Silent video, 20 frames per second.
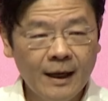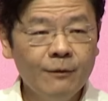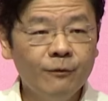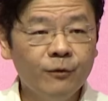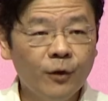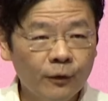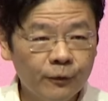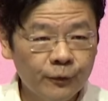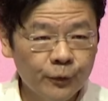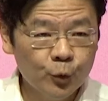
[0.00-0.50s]

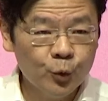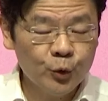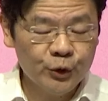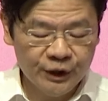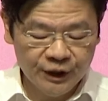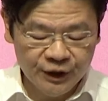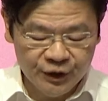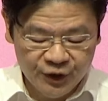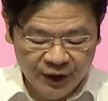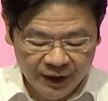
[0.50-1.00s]
and for
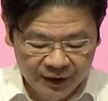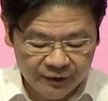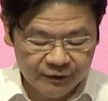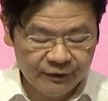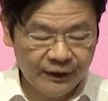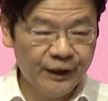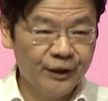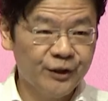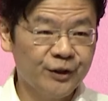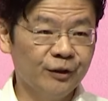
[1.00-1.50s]
future
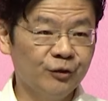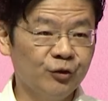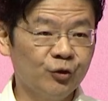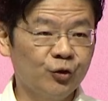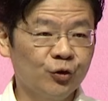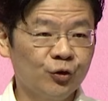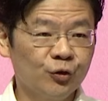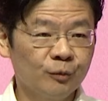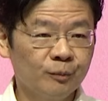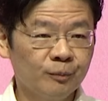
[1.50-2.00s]

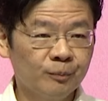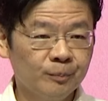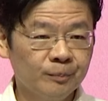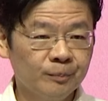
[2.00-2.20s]
generations.